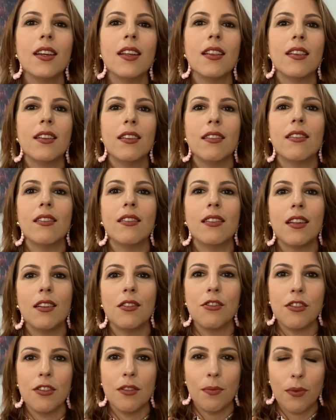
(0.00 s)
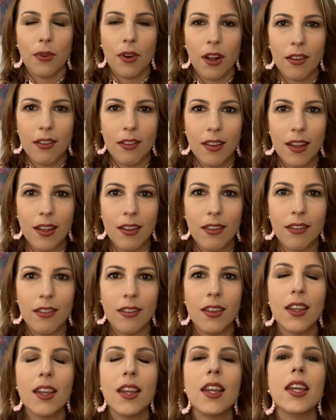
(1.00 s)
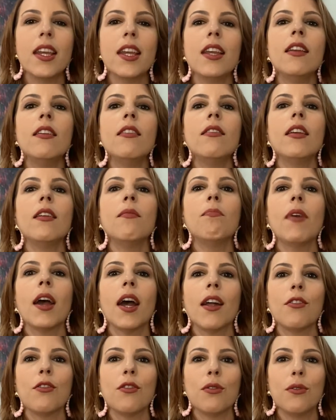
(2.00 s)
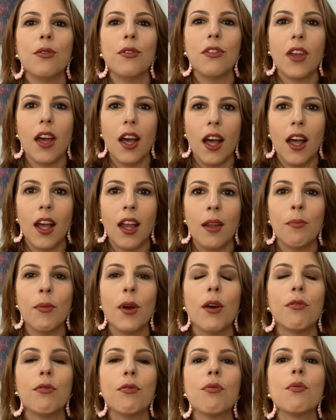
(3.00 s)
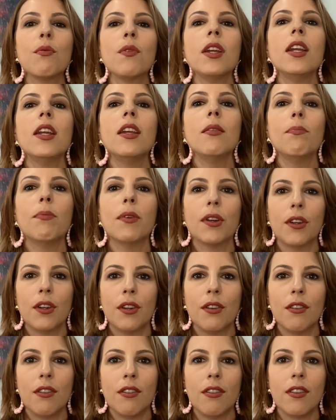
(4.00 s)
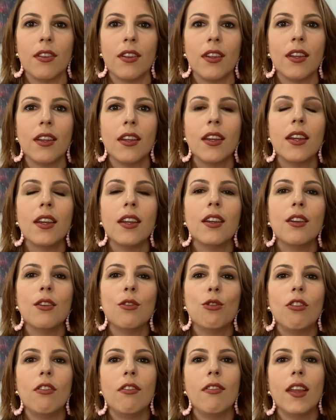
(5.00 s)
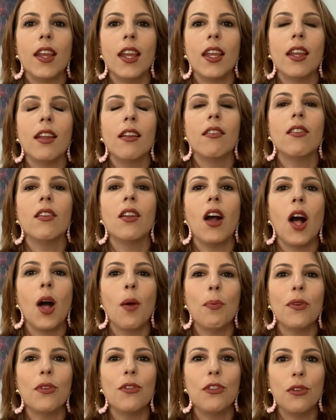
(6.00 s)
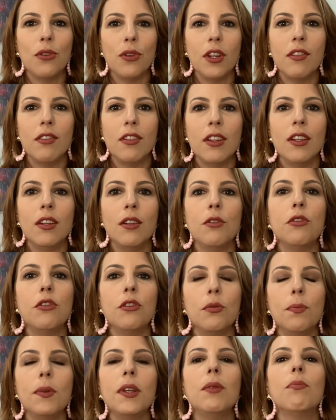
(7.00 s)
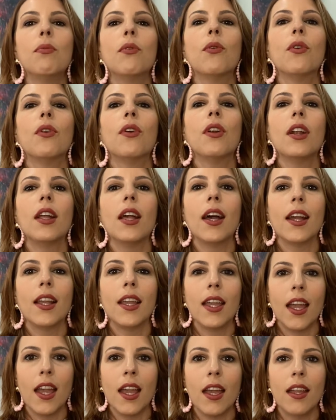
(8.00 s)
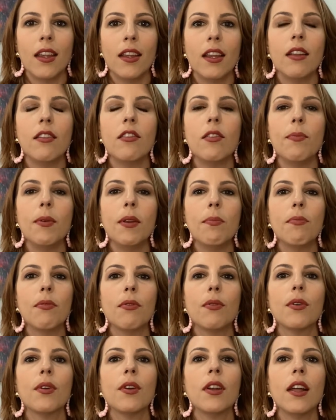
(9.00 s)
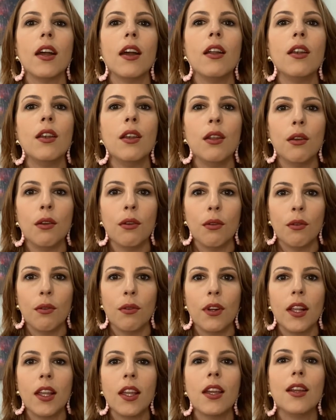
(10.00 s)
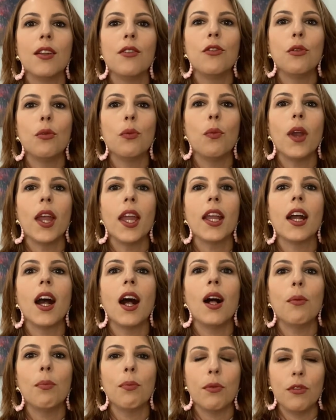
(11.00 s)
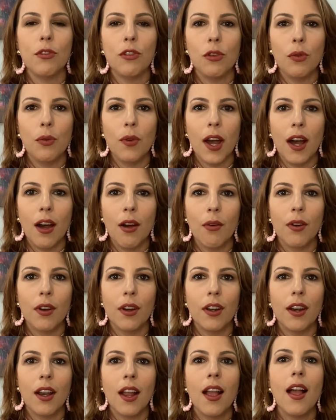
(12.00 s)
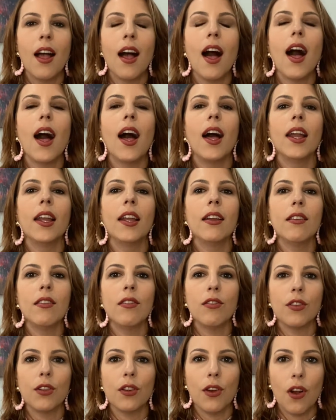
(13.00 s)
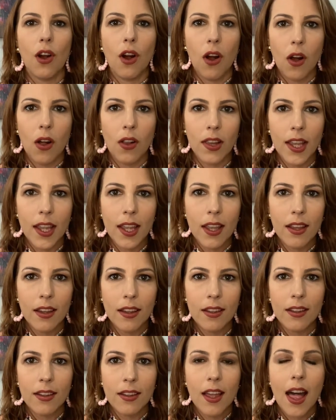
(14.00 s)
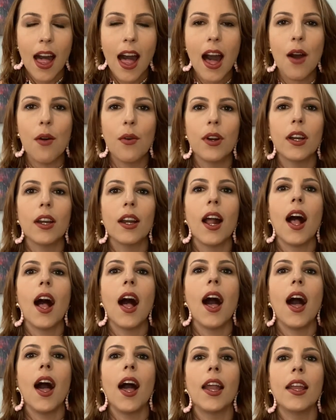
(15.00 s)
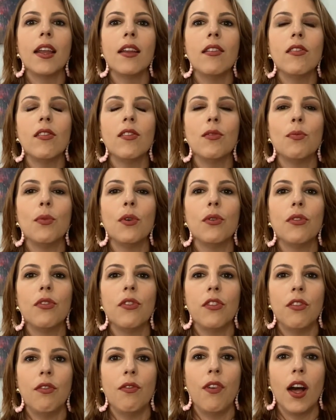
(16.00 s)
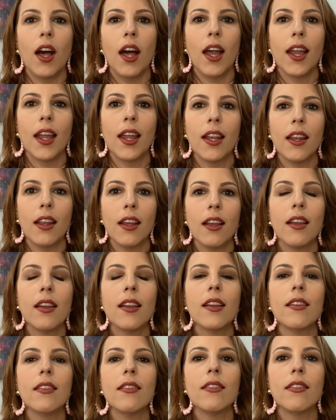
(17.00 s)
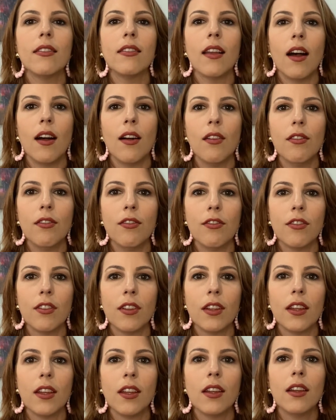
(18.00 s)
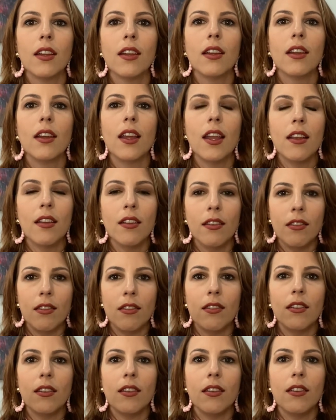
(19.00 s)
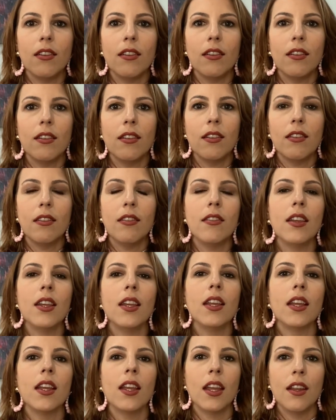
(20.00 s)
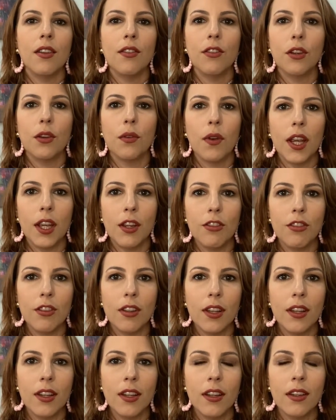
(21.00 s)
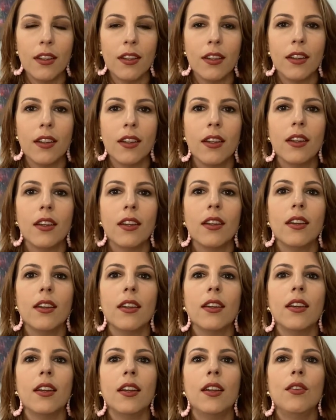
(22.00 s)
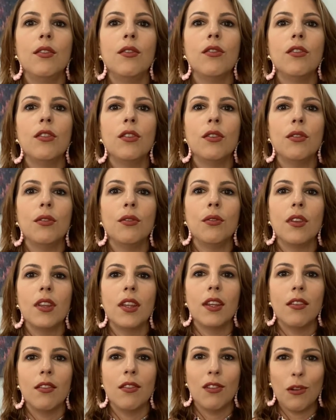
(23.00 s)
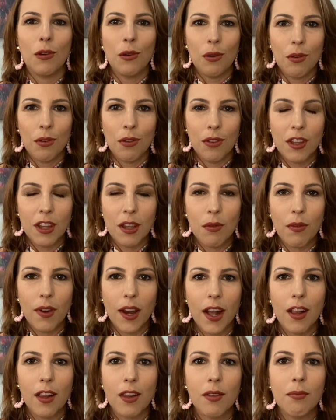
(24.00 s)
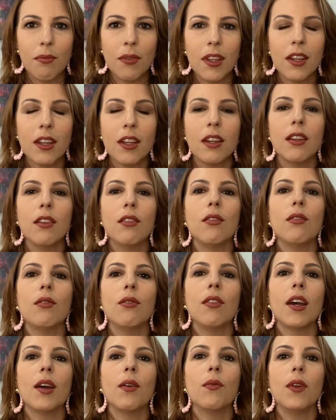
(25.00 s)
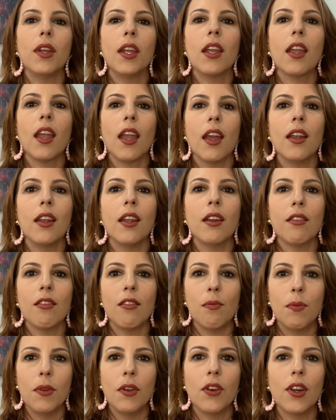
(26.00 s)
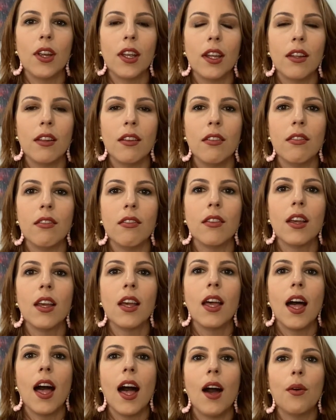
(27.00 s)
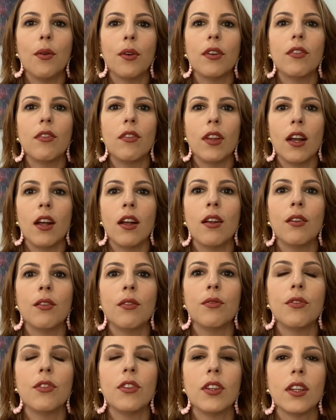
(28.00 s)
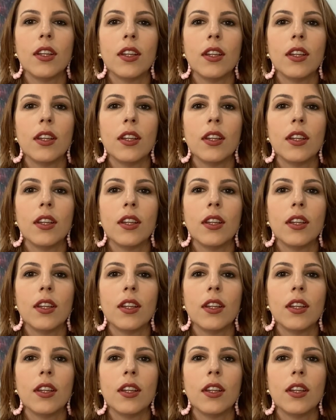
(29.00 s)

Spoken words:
This ascension process is a magical time of rebirth. She's saying it's an opportunity to be born again, to be born anew, to wake up to our highest calling, our highest, most divine self is seeking integration into this earthly realm so that we can experience ourselves